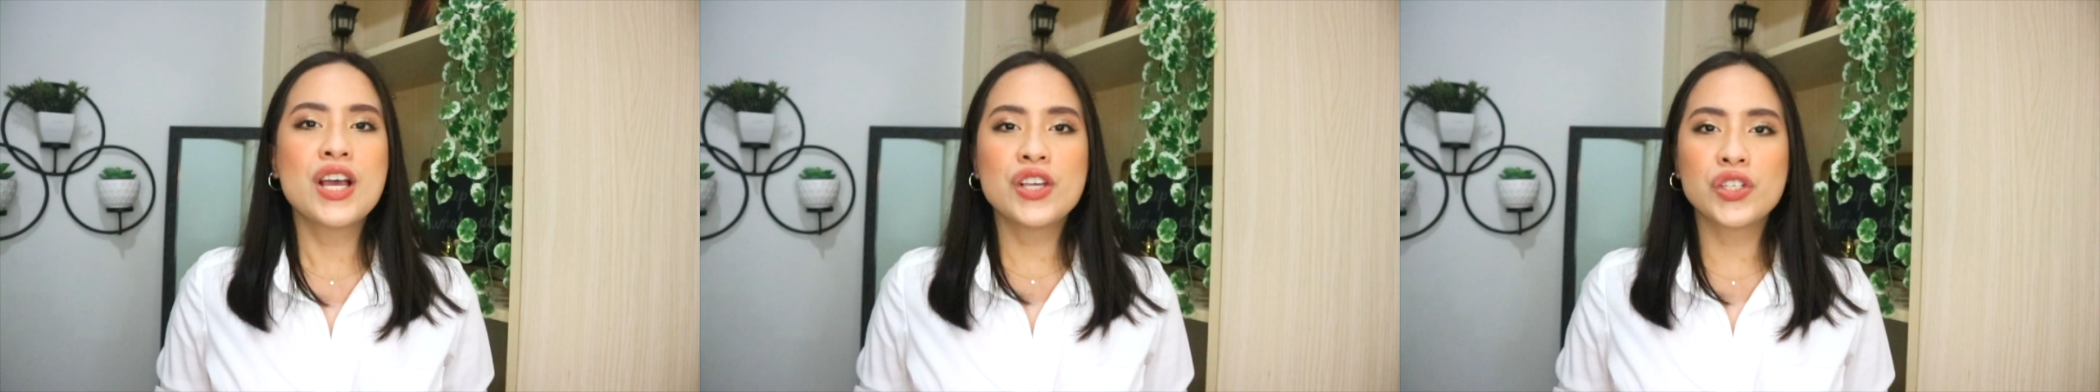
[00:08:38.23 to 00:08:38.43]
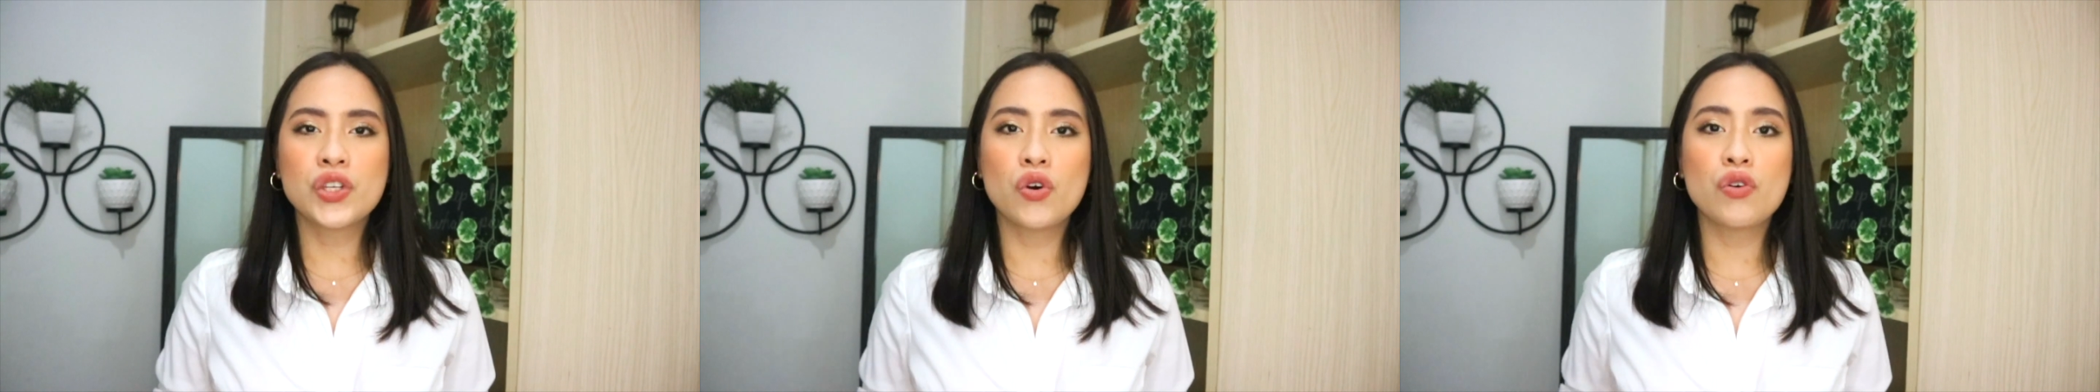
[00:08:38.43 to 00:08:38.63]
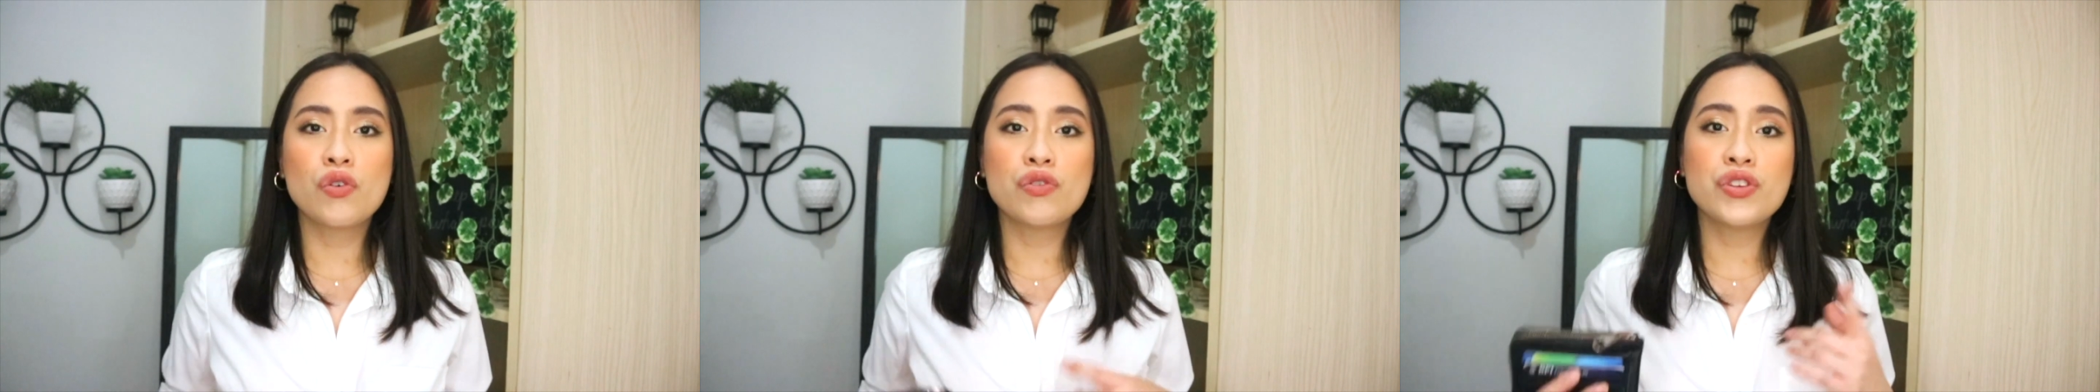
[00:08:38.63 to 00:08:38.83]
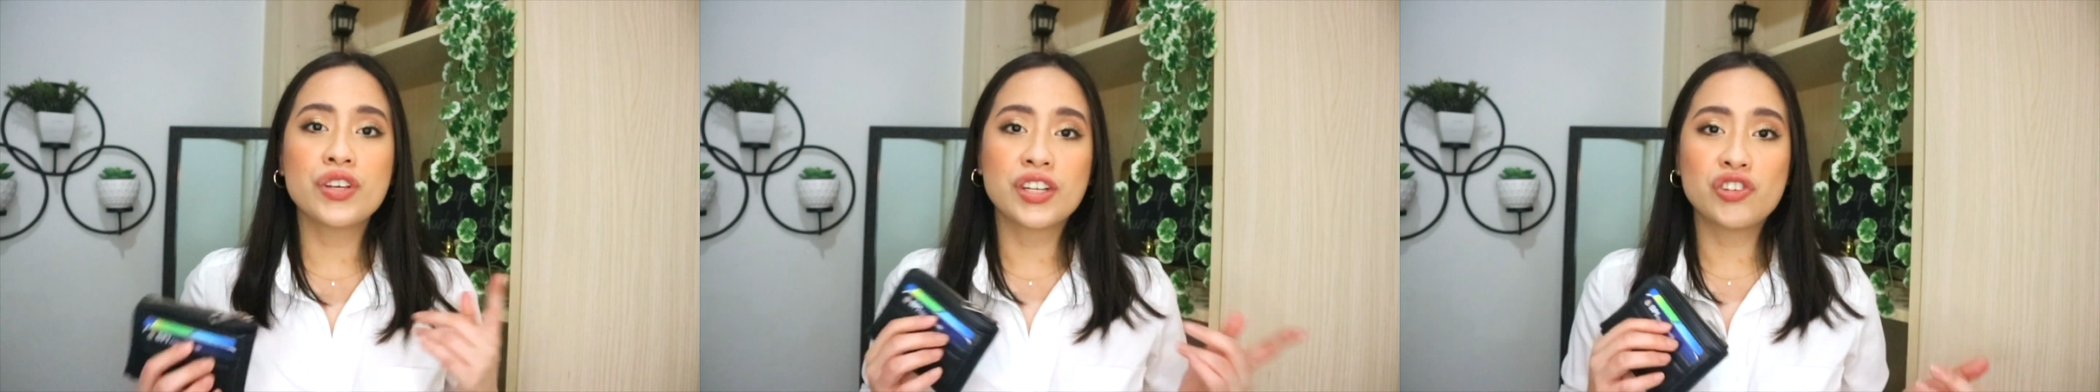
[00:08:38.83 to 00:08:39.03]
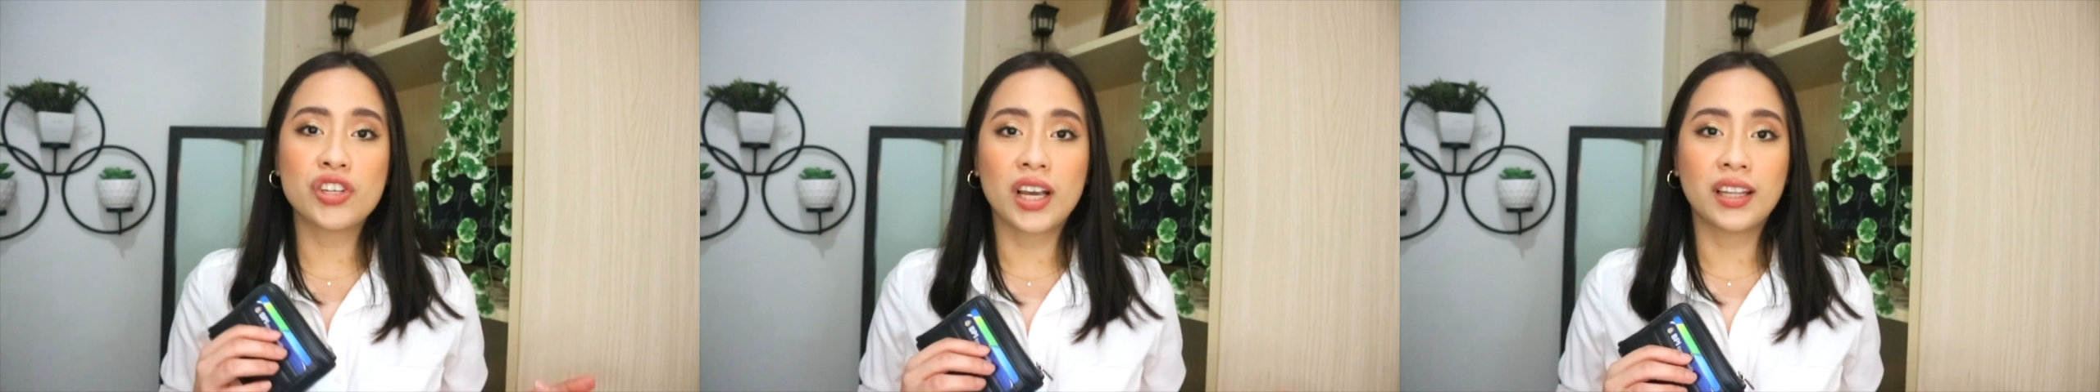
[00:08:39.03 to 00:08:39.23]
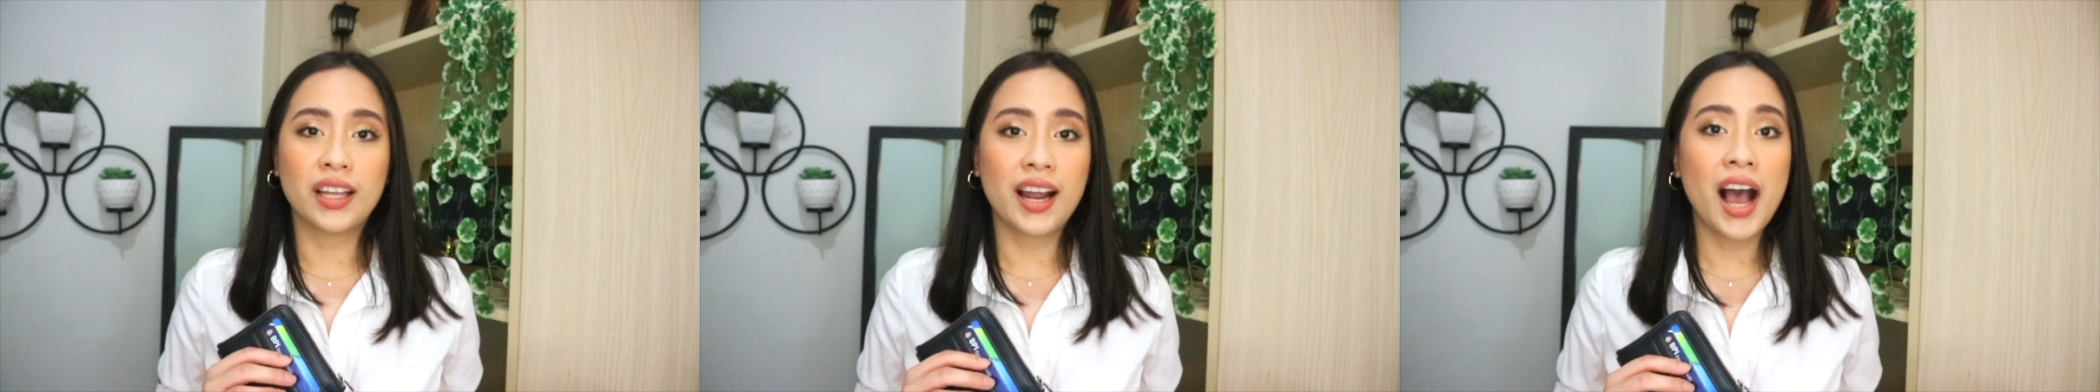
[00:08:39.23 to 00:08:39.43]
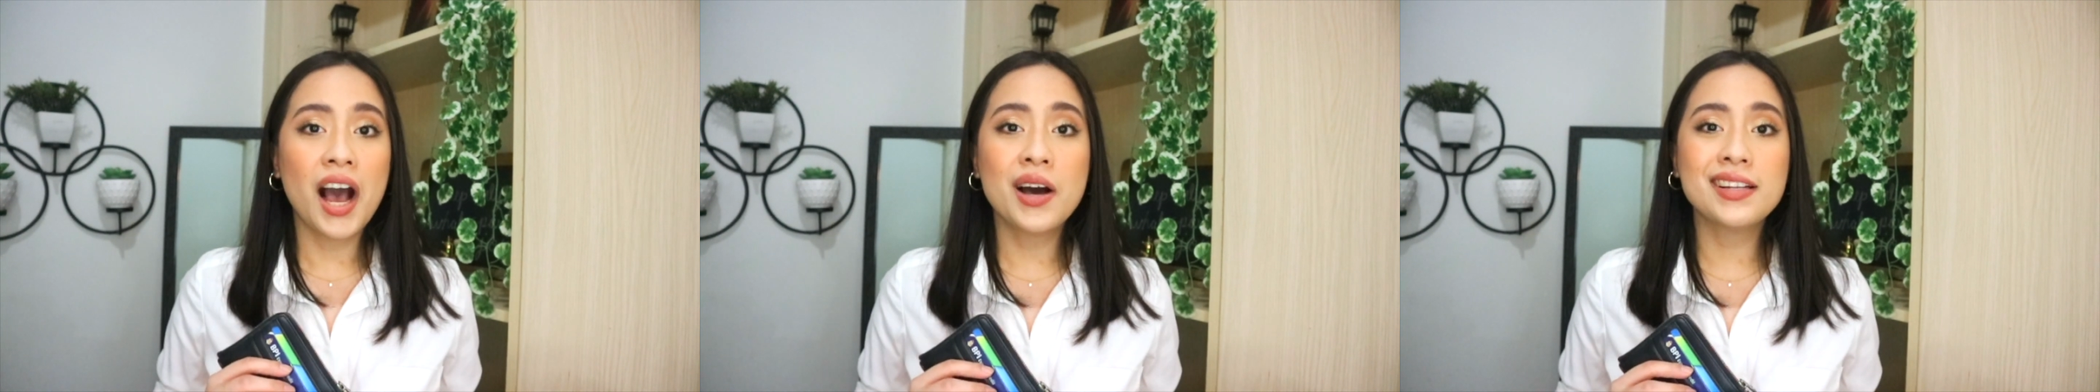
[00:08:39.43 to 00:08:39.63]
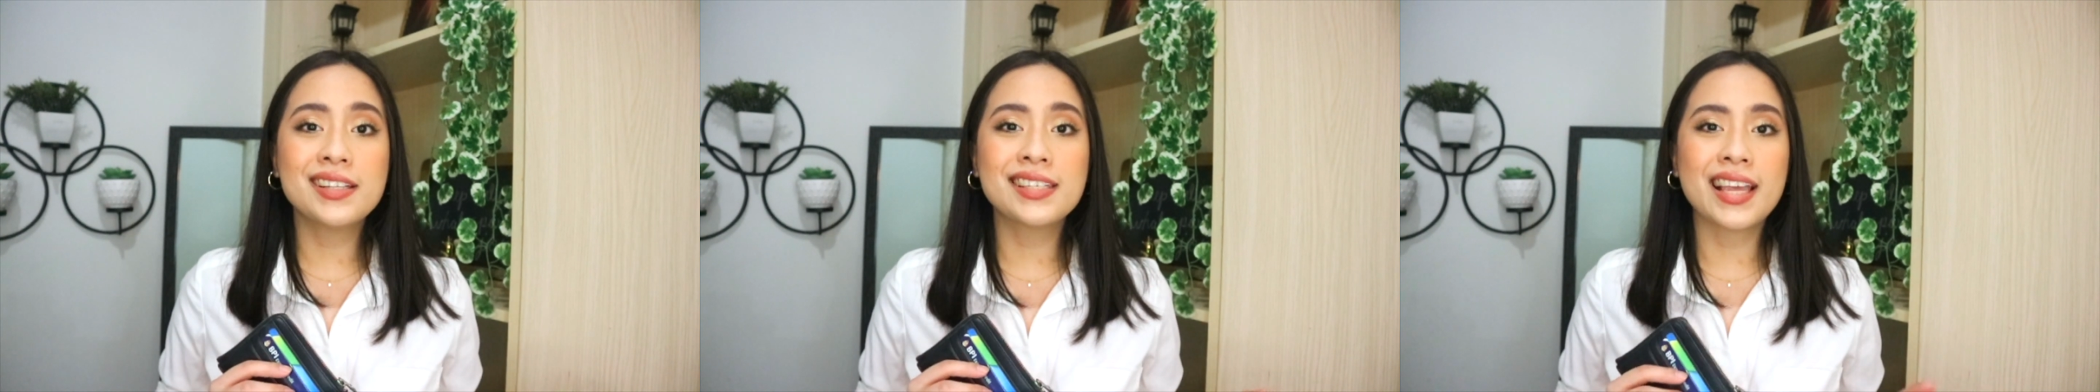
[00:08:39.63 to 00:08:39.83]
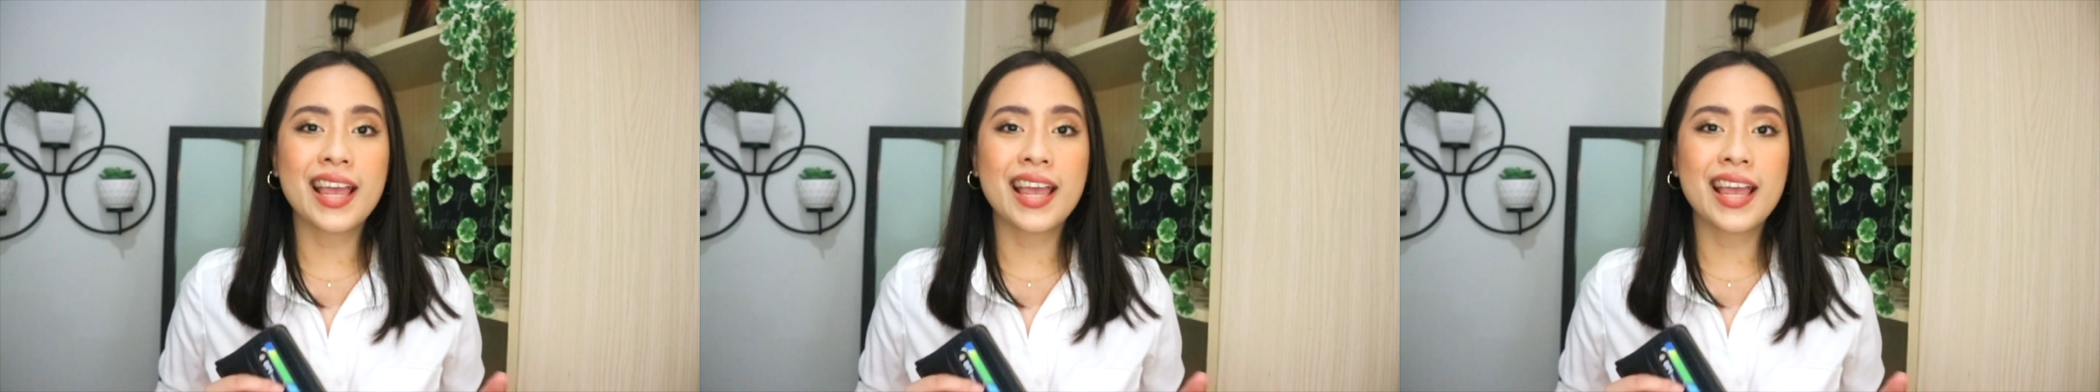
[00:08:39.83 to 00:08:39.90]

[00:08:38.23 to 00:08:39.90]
So you can check that out,